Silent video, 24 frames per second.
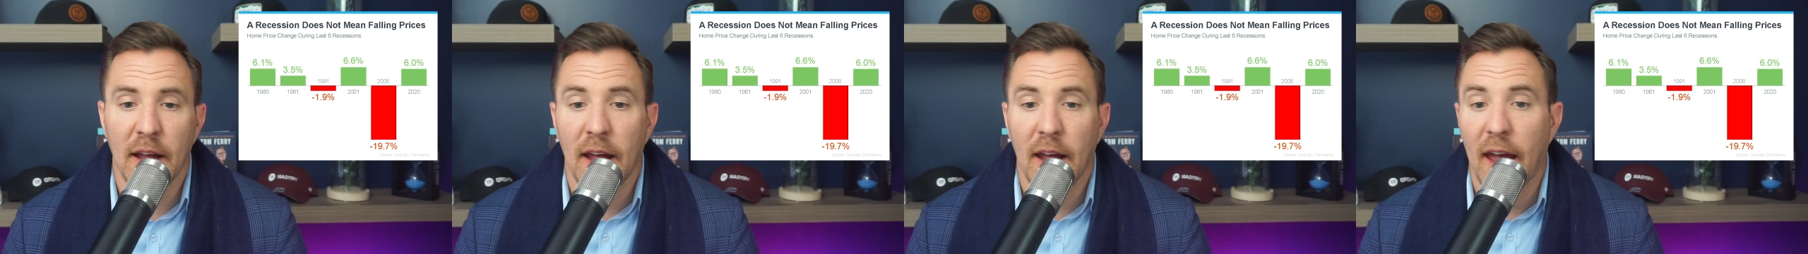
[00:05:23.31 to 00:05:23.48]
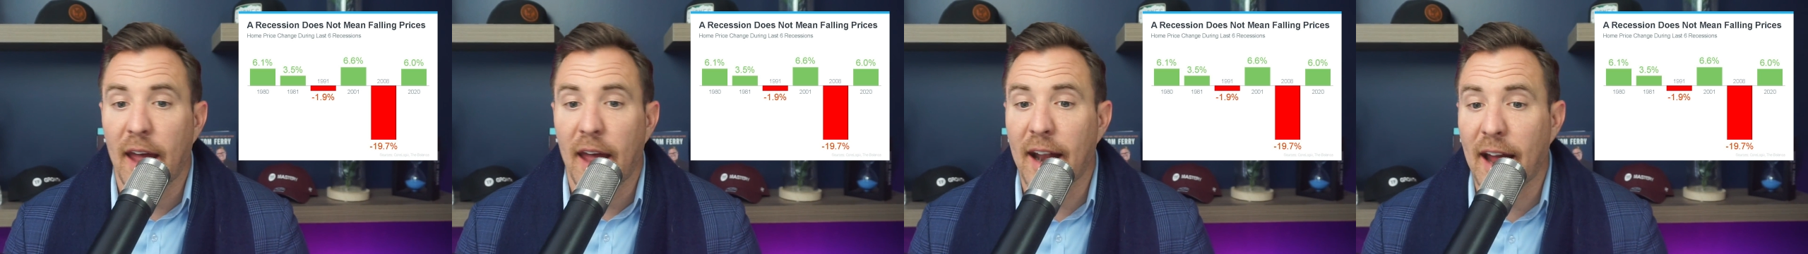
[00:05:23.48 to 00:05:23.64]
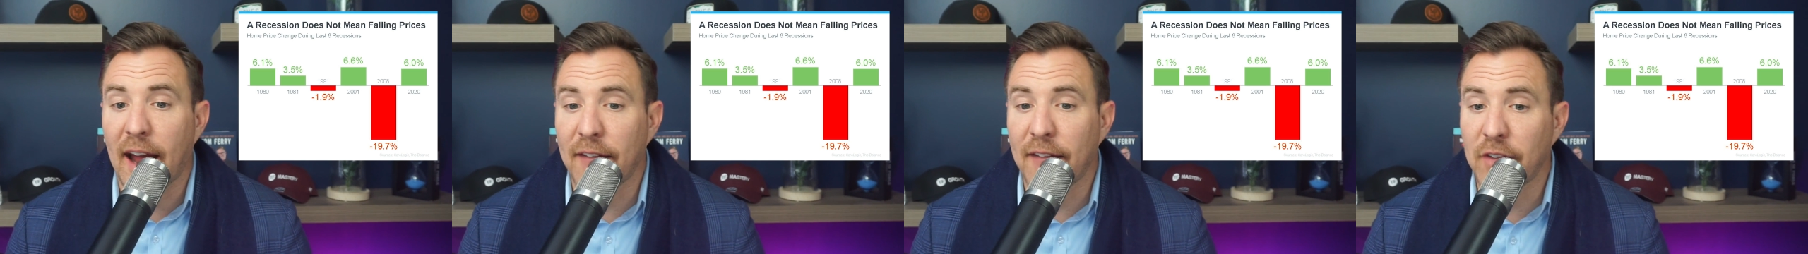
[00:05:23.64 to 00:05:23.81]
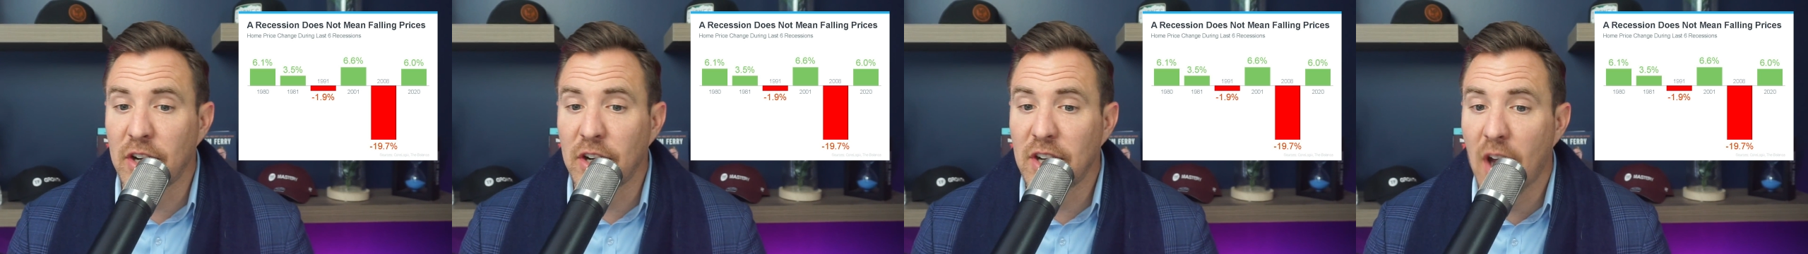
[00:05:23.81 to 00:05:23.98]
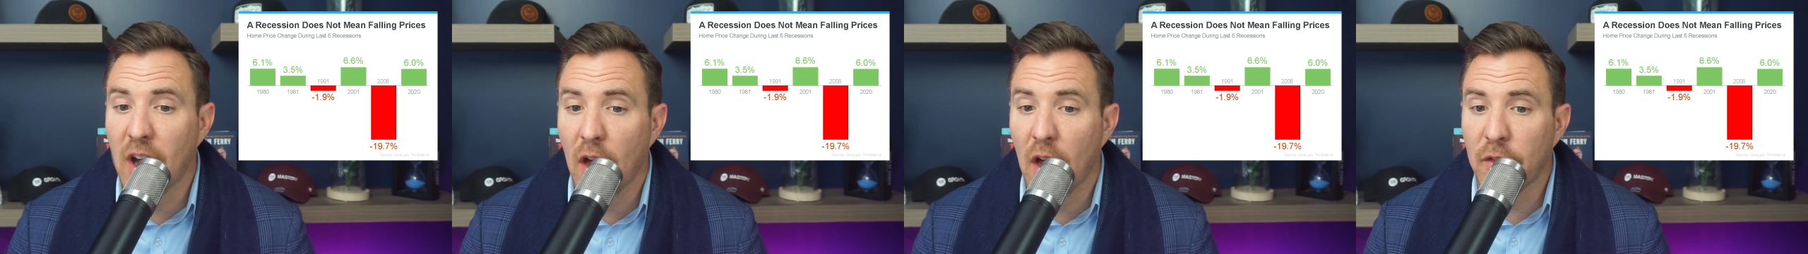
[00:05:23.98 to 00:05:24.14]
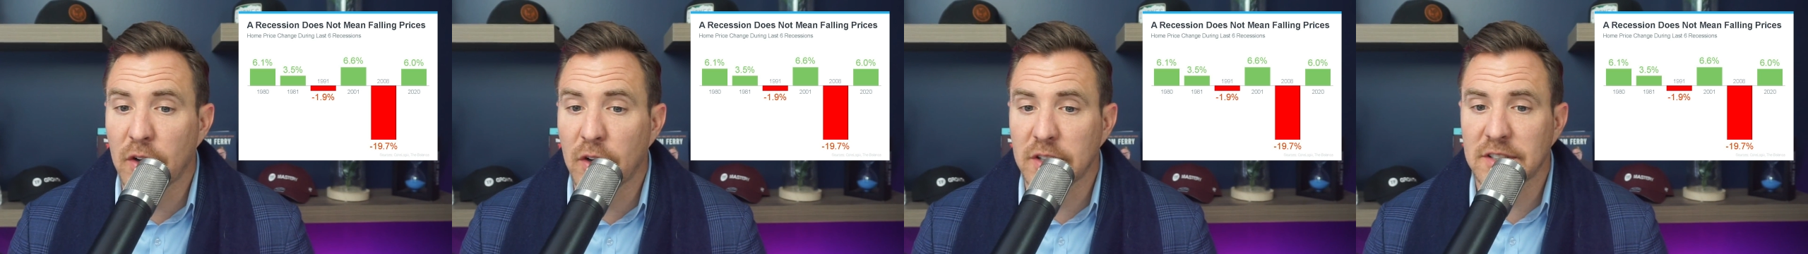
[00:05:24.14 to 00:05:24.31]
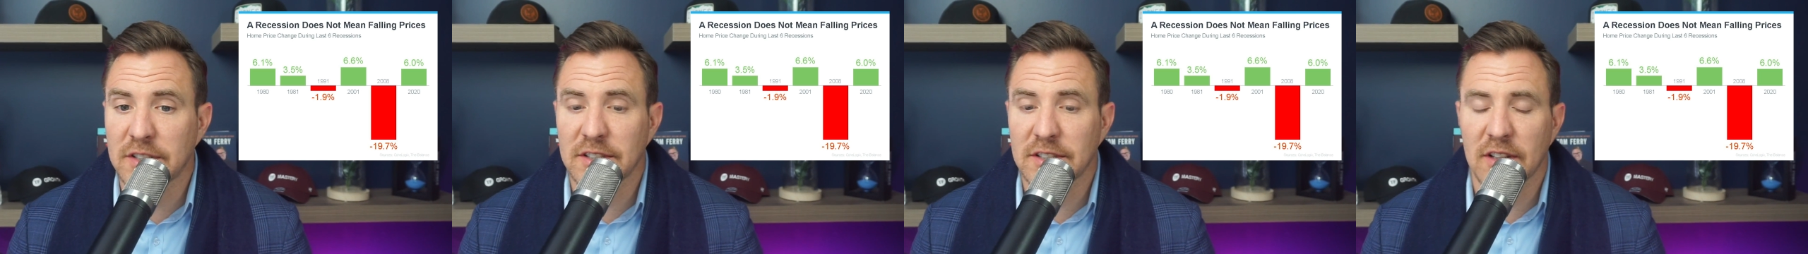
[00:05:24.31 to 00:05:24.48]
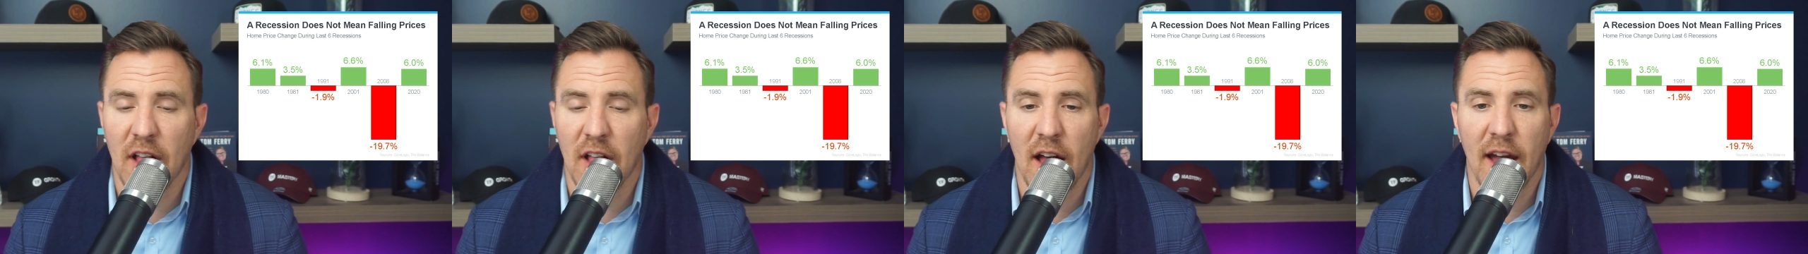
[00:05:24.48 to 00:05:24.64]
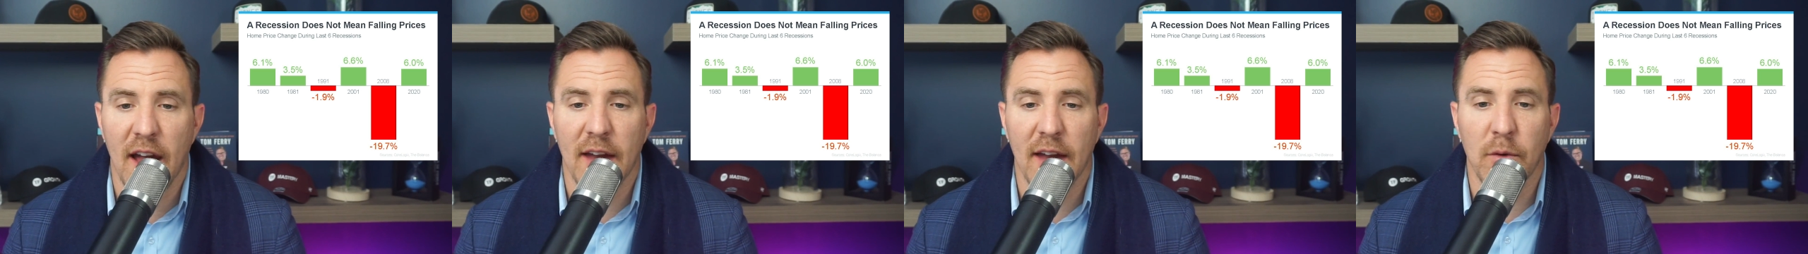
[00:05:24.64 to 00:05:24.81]
And I have another
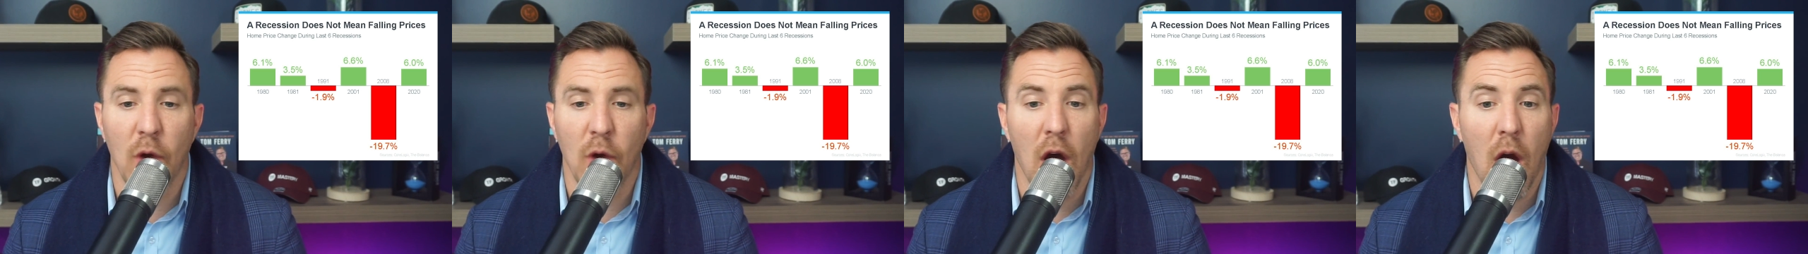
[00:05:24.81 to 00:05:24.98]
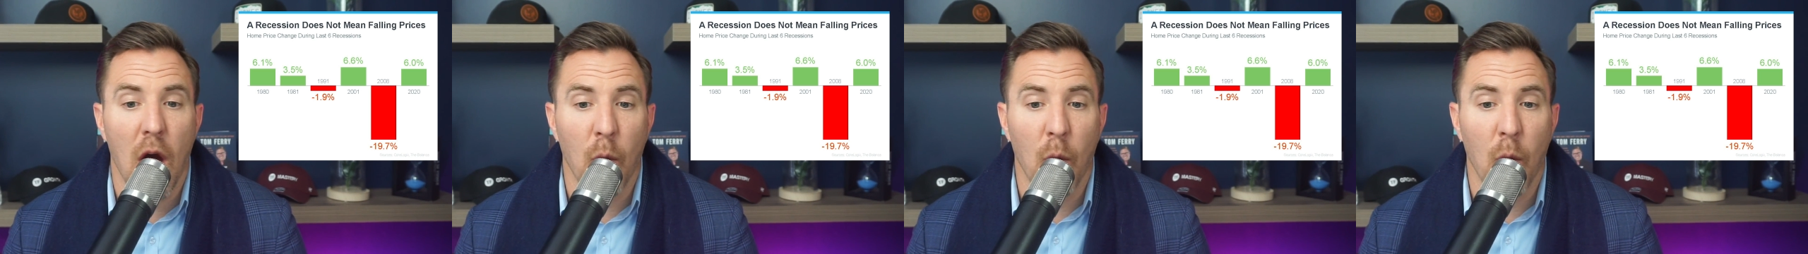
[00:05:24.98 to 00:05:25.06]
slide